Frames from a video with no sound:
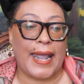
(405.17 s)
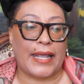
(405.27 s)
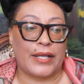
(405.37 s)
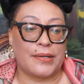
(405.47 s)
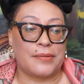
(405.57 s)

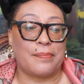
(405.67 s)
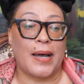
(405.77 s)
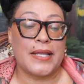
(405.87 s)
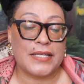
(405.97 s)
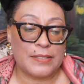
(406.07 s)
and
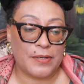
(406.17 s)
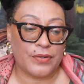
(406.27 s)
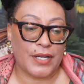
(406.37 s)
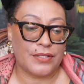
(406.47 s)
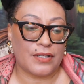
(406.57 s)
my
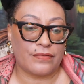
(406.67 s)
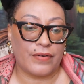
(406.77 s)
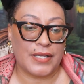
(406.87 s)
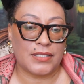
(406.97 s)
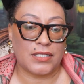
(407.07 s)
experience of
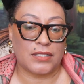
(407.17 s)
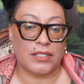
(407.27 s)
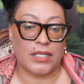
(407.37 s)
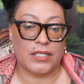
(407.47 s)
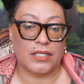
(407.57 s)

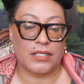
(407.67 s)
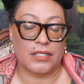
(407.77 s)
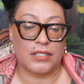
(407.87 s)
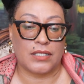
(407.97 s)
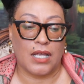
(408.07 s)
resting
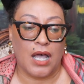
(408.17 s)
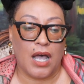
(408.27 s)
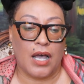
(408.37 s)
is